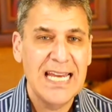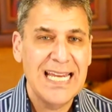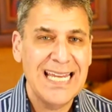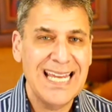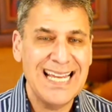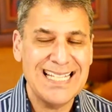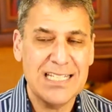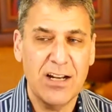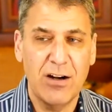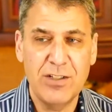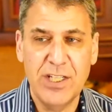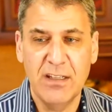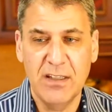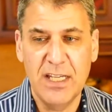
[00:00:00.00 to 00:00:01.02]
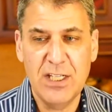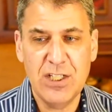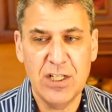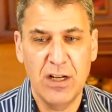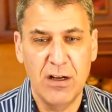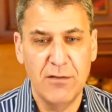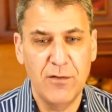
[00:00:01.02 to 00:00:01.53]
it's an articulation
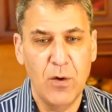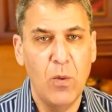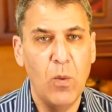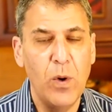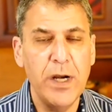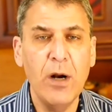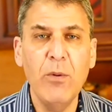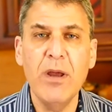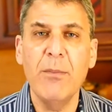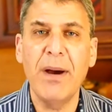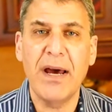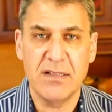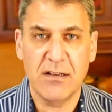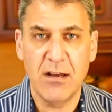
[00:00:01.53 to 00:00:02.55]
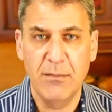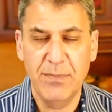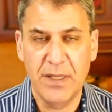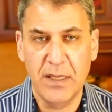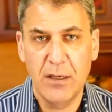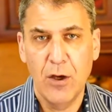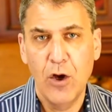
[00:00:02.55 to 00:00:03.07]
of what are we about as a
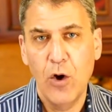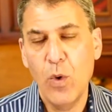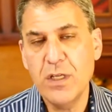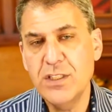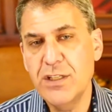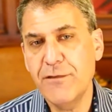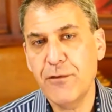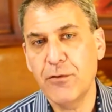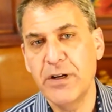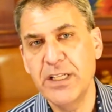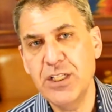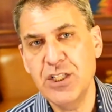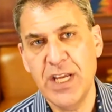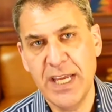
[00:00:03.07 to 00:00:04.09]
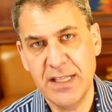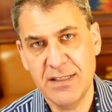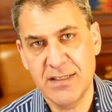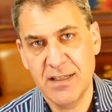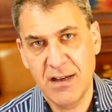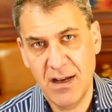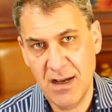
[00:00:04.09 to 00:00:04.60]
company? What
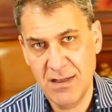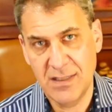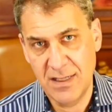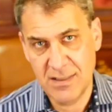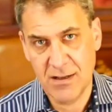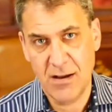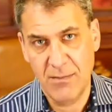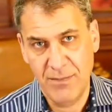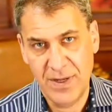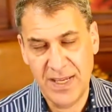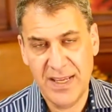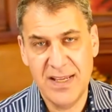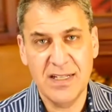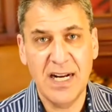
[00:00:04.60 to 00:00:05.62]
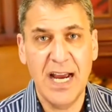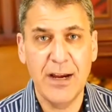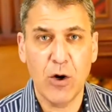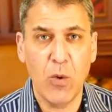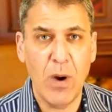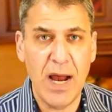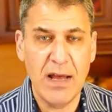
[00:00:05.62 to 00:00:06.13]
differentiates us as a company? Is it higher
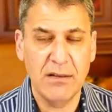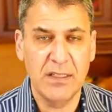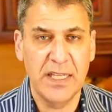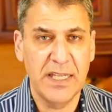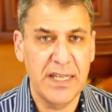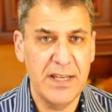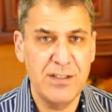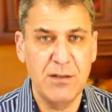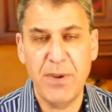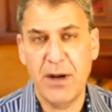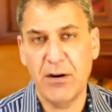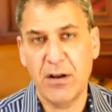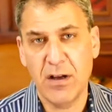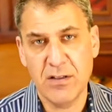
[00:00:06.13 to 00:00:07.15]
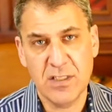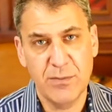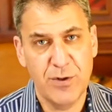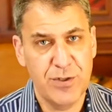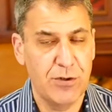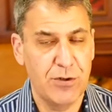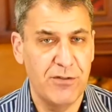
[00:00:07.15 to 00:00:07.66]
quality? Is it better customer
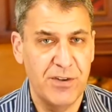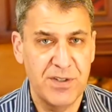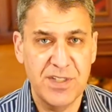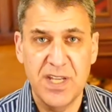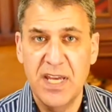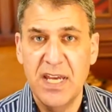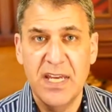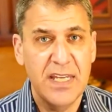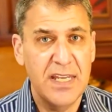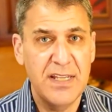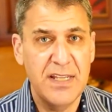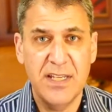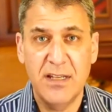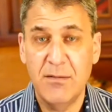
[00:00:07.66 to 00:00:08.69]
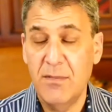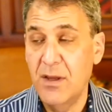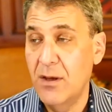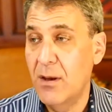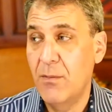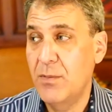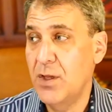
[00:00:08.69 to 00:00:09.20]
service? Is it,
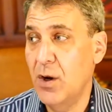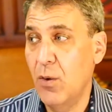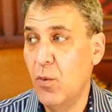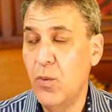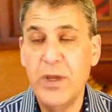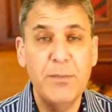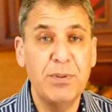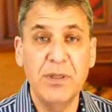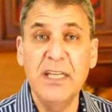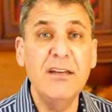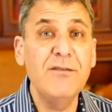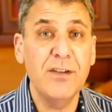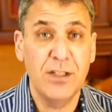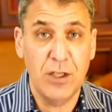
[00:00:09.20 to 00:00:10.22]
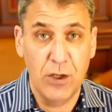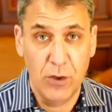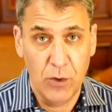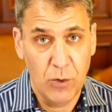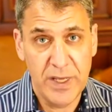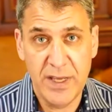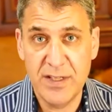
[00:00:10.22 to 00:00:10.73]
you know, we believe in
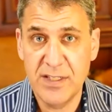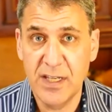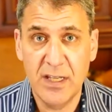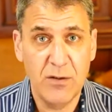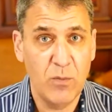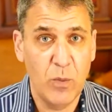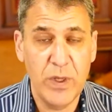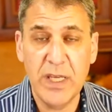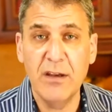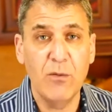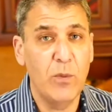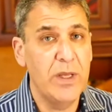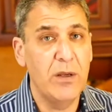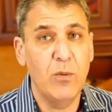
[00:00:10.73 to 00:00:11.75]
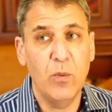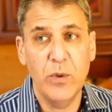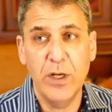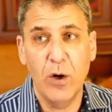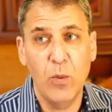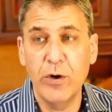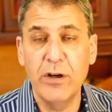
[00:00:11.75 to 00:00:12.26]
you? Is it we get we you
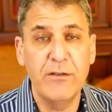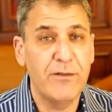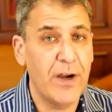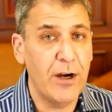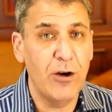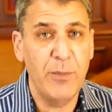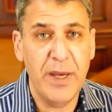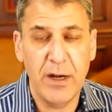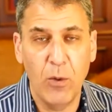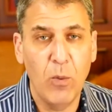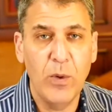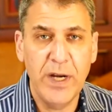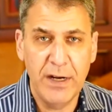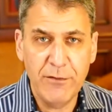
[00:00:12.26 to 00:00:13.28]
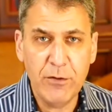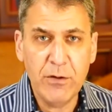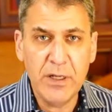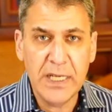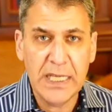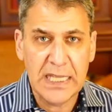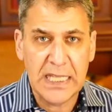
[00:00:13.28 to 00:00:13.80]
know, we're environmental. Whatever
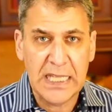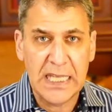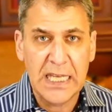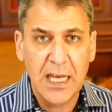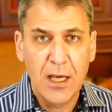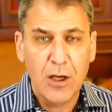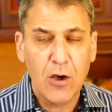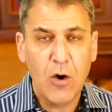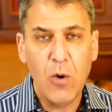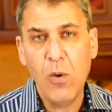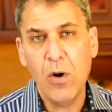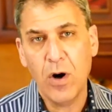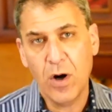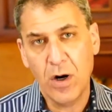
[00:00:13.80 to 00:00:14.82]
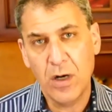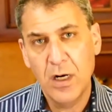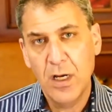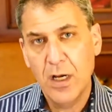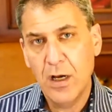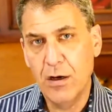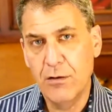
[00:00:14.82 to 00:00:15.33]
the core
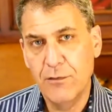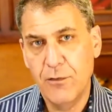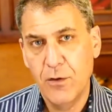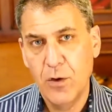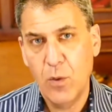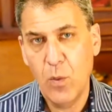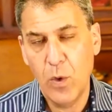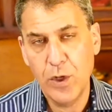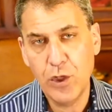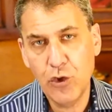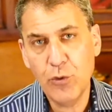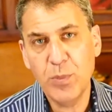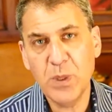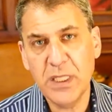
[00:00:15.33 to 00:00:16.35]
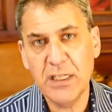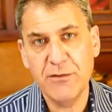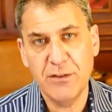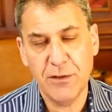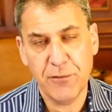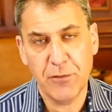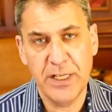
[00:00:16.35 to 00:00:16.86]
of what you believe
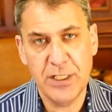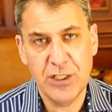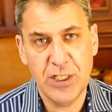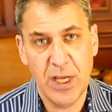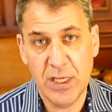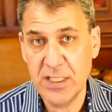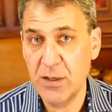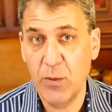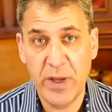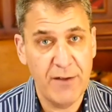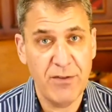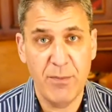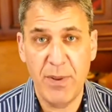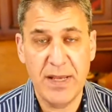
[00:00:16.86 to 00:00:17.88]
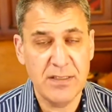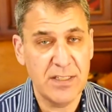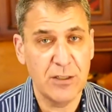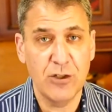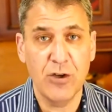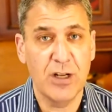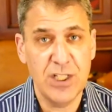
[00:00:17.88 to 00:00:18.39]
differentiate is that we have the best
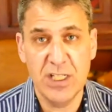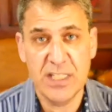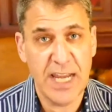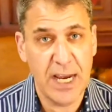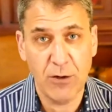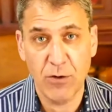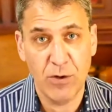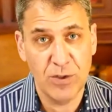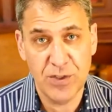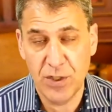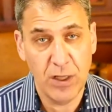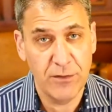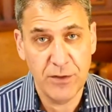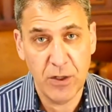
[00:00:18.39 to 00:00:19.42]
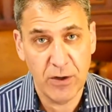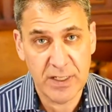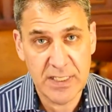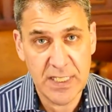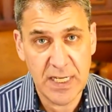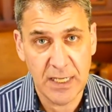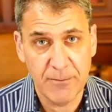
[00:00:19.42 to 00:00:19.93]
and crunchiest egg rolls in all of New York
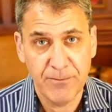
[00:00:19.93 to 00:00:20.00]
City.